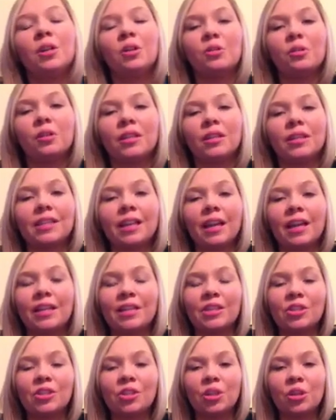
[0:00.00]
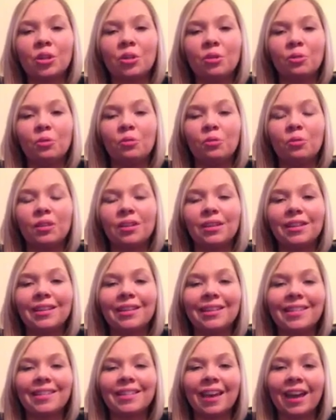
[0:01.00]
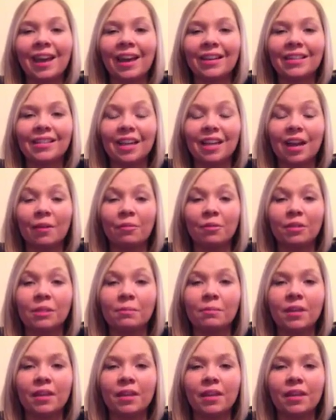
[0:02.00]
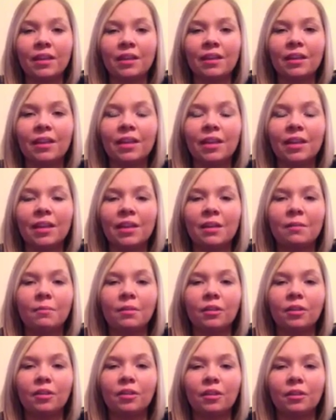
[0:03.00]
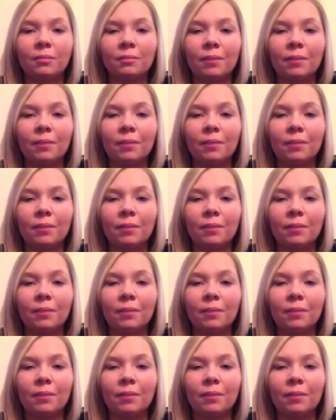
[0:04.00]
or a size 2 that I was big, but looking